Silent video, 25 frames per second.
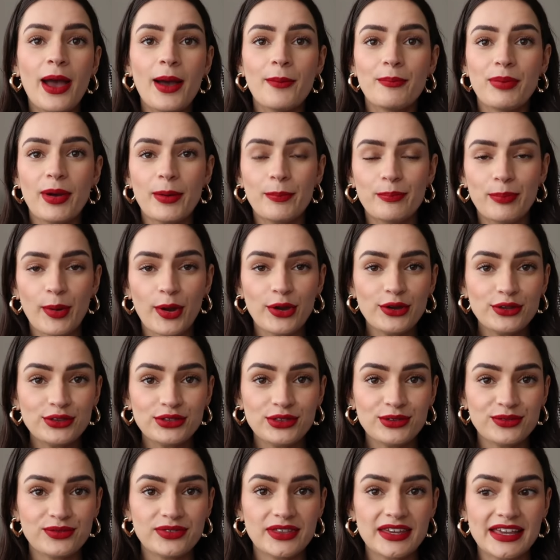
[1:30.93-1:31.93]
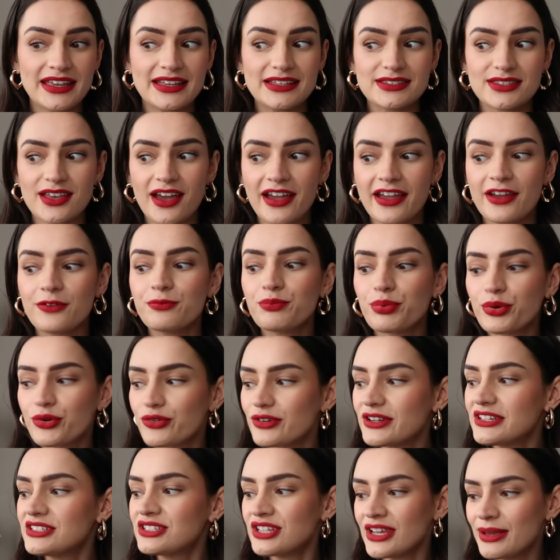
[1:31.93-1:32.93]
But both of these I have
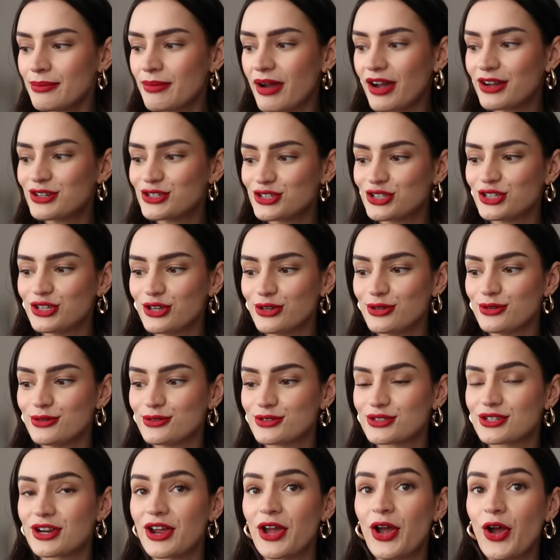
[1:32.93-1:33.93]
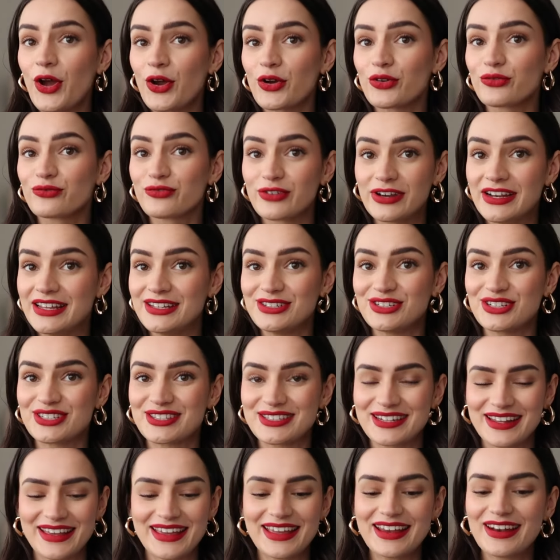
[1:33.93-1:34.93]
pretty much used
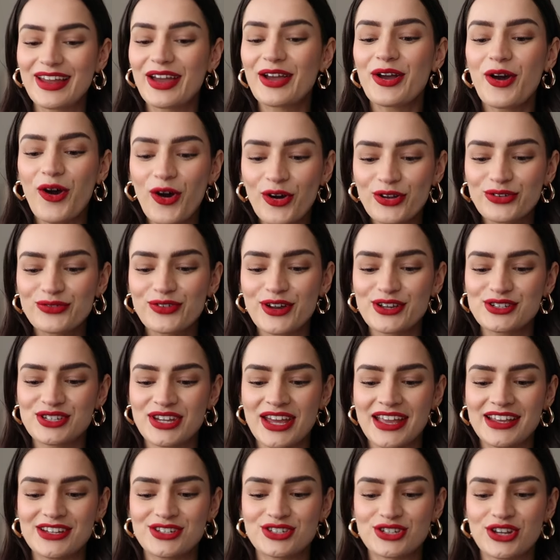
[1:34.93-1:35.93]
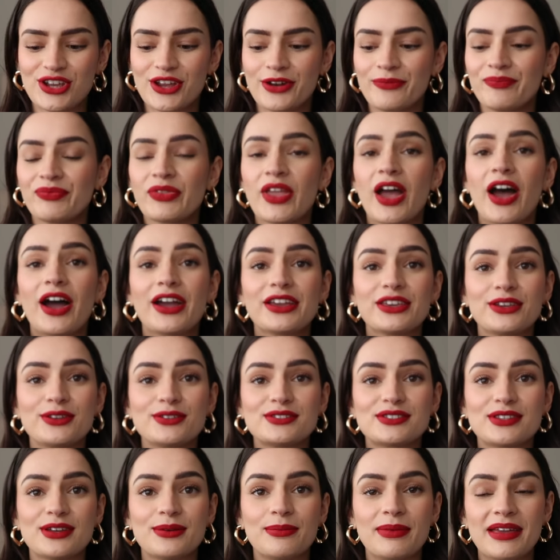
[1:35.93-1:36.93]
religiously, like on rotation. I
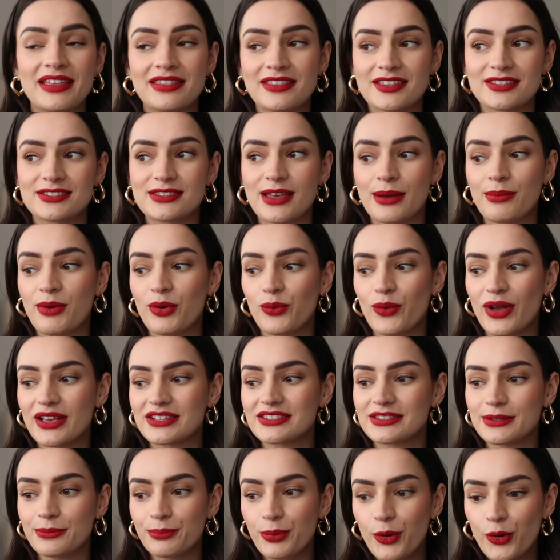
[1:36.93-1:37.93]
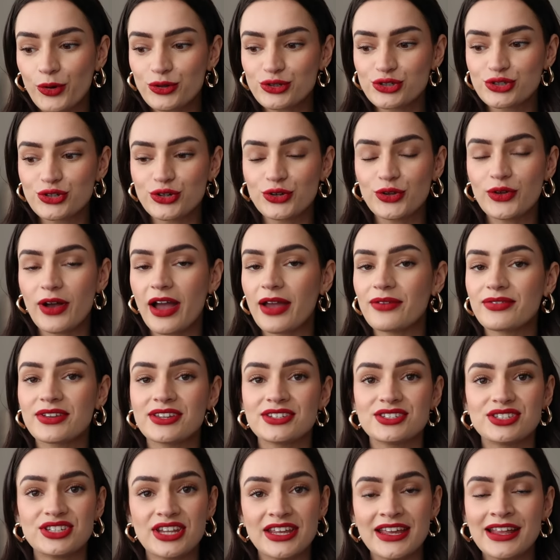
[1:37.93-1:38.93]
use them in the summer whilst in Portugal. I've
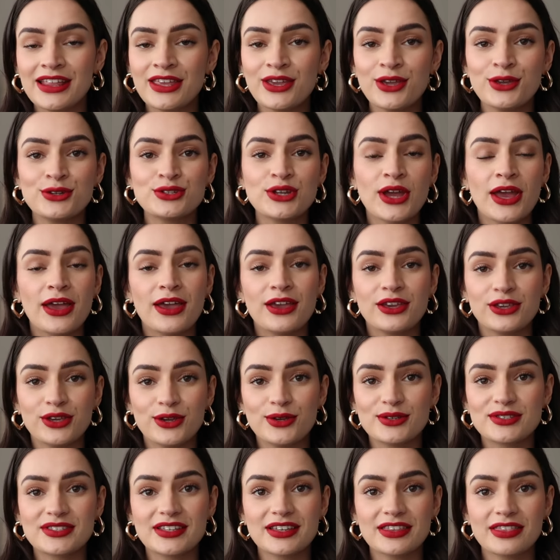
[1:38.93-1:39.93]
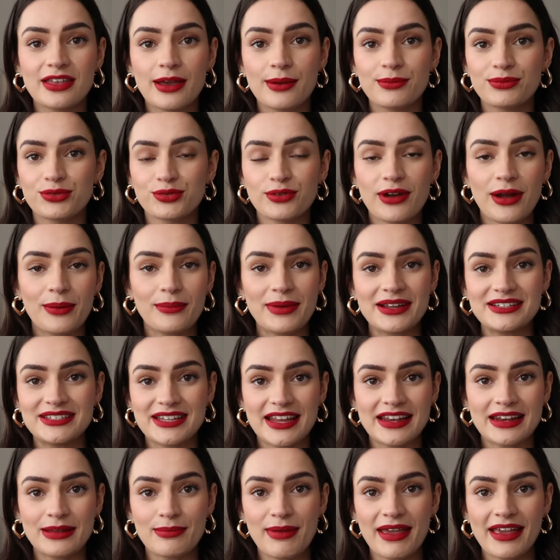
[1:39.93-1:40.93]
continued using them throughout my
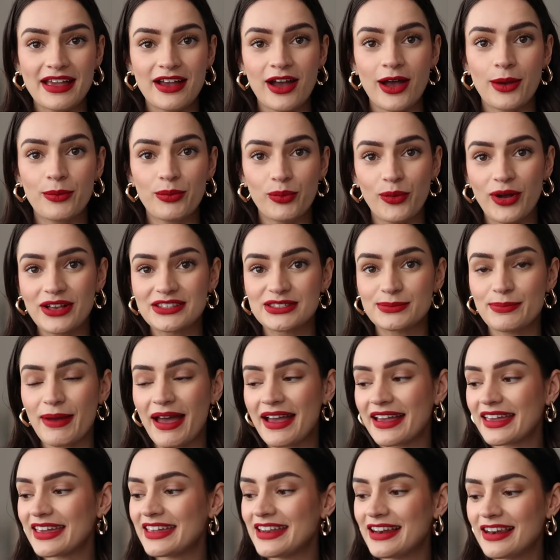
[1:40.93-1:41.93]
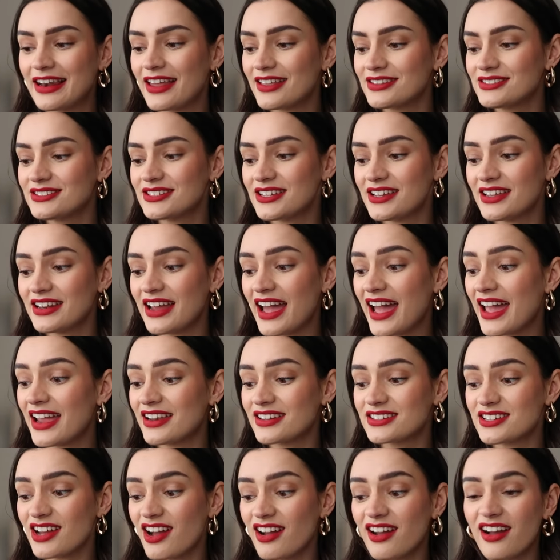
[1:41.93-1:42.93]
daily makeup whilst back in London,
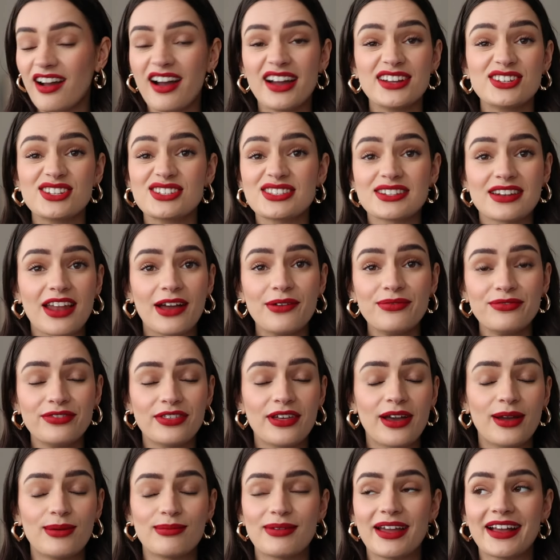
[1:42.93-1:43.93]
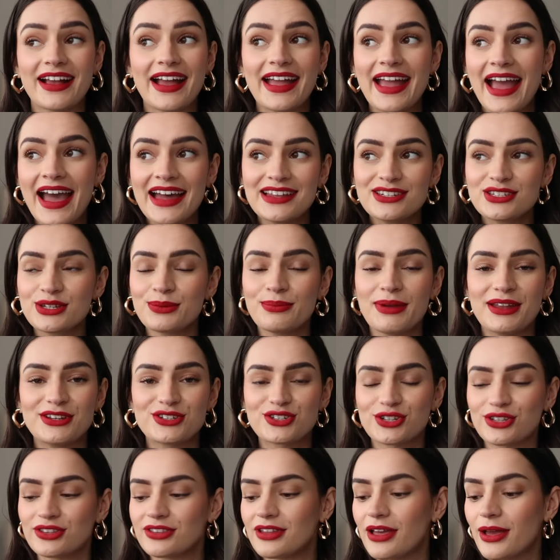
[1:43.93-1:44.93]
and I just love them. Like, I had to
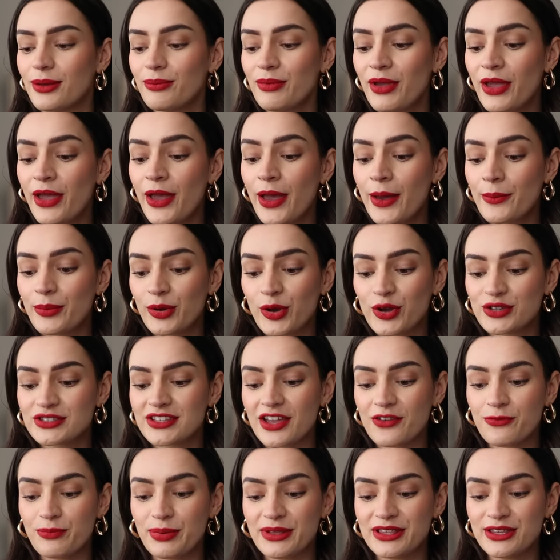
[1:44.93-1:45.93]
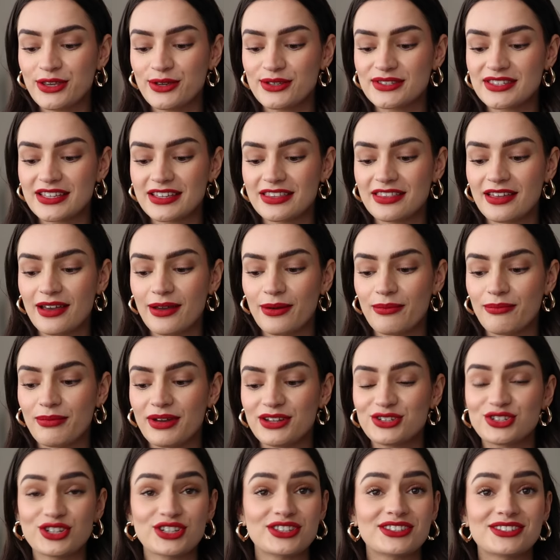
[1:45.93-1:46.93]
mention them because I've been using them
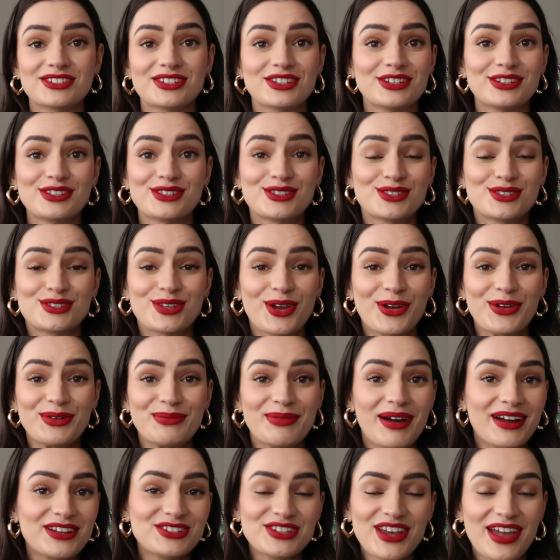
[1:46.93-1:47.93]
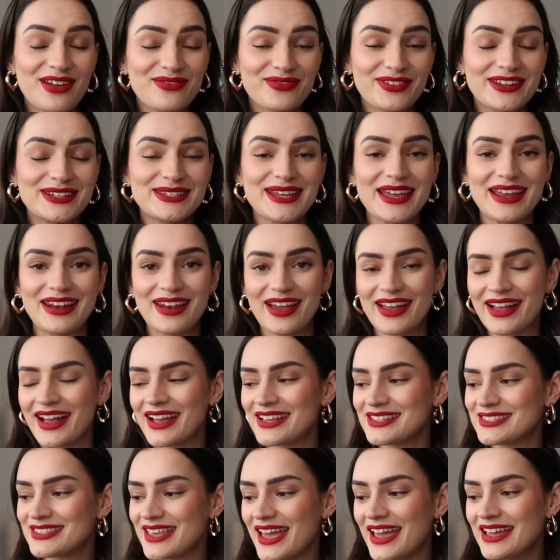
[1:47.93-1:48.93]
just so much every day, like
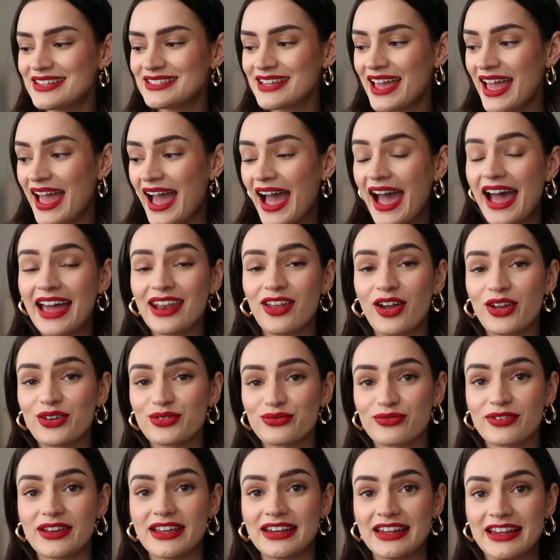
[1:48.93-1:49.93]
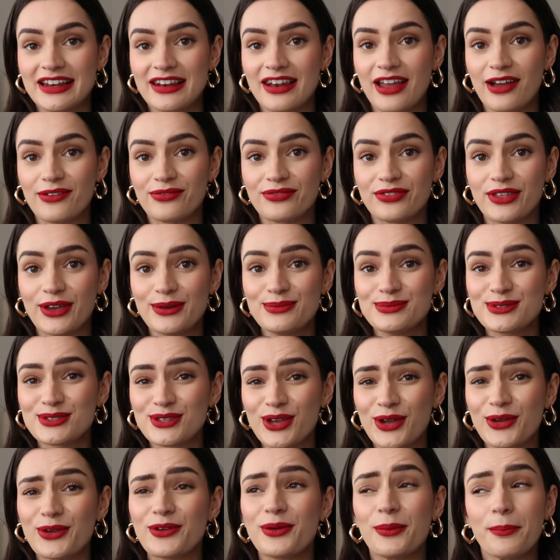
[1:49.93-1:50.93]
I said, and I really love them.
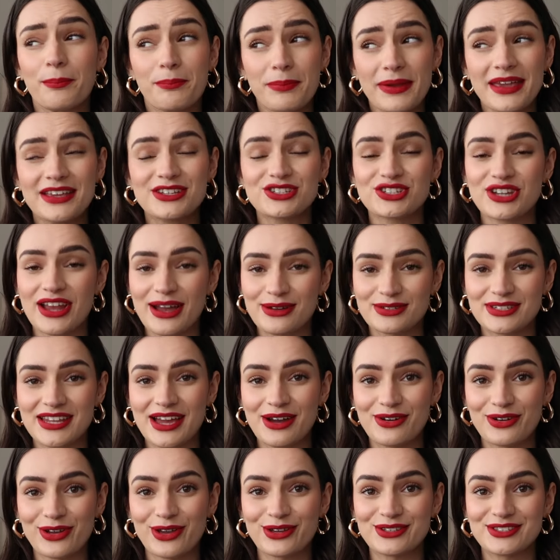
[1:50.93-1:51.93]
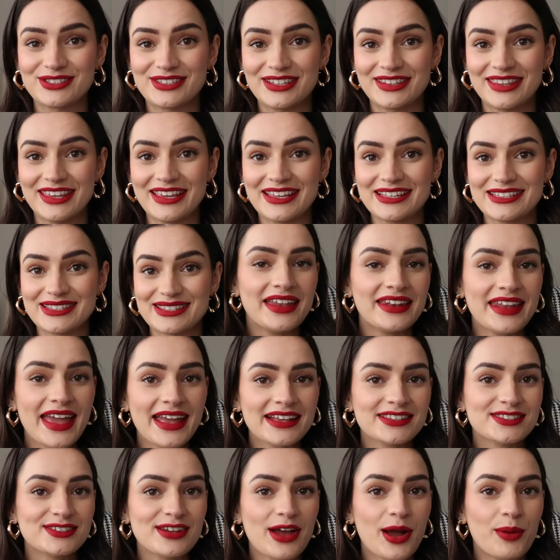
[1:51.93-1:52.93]
So big shout out goes to these.
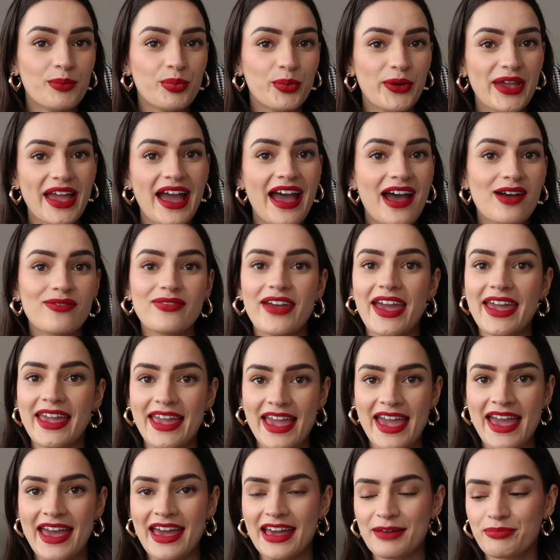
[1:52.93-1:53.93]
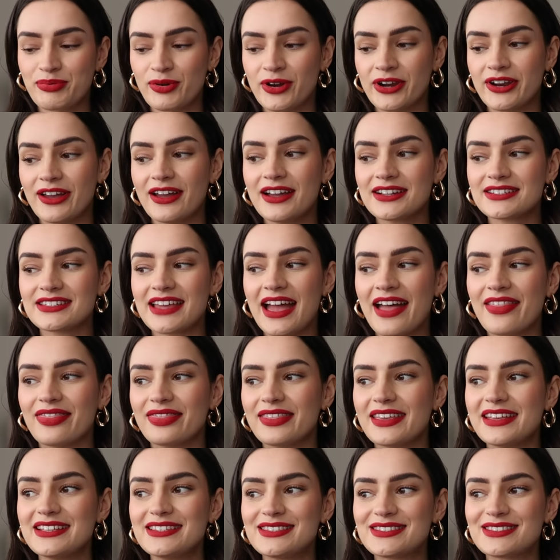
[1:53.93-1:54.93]
Next up, we have a hair product, and
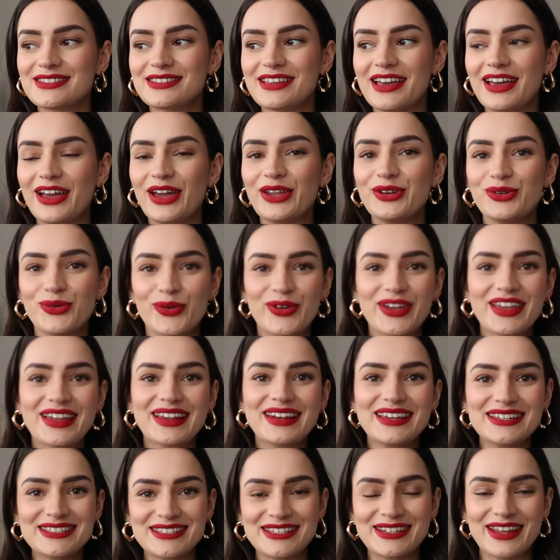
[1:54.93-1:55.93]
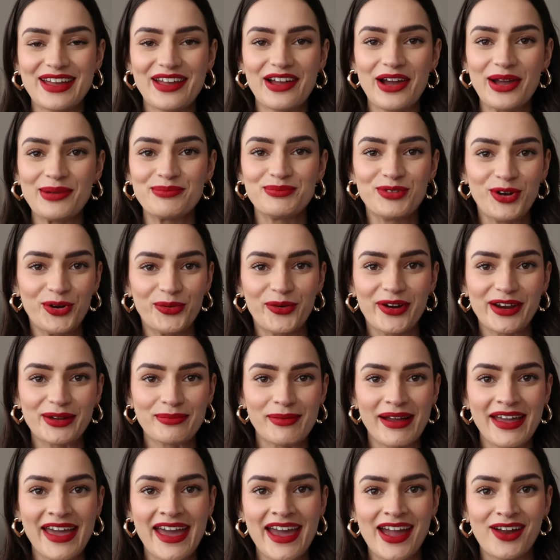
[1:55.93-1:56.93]
this, annoyingly today, I'm not wearing
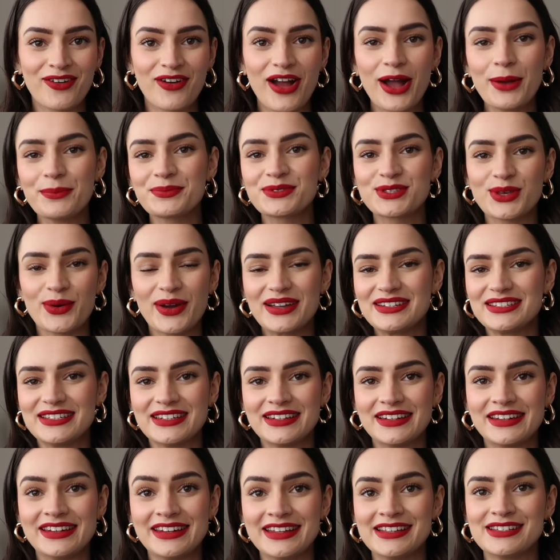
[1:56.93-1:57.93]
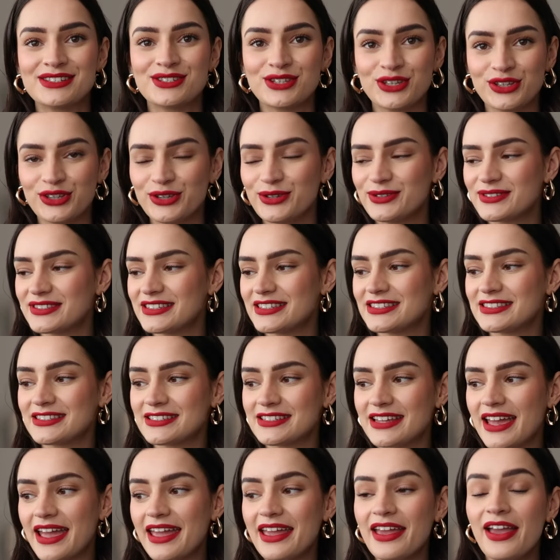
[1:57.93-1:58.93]
my hair up, so I didn't need to use this
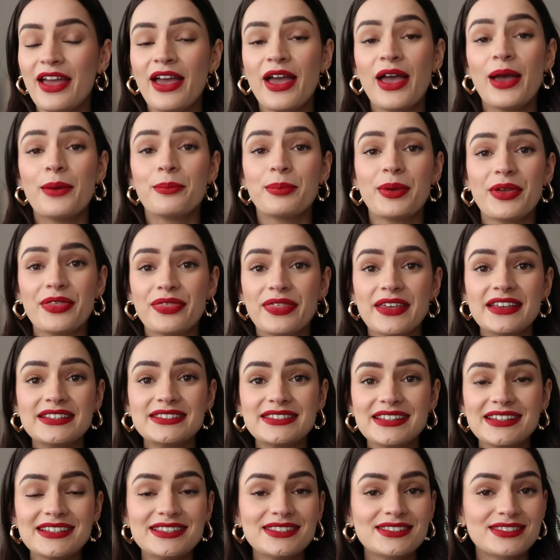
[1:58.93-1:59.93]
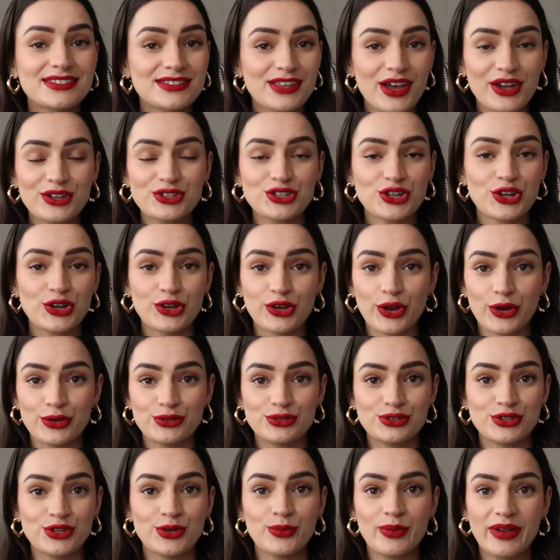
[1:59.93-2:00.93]
today, but this is such a
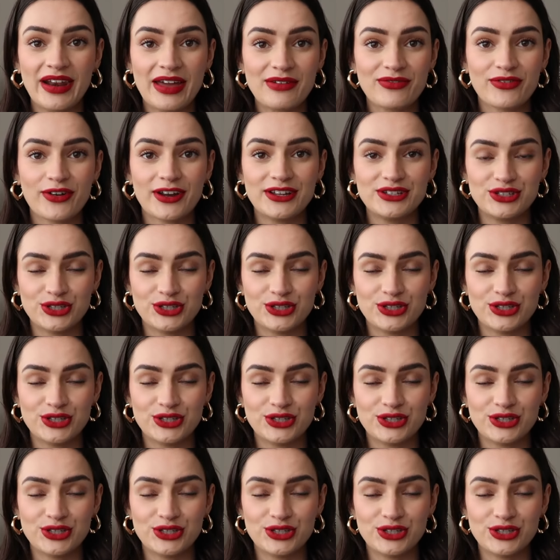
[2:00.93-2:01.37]
go-to whenever I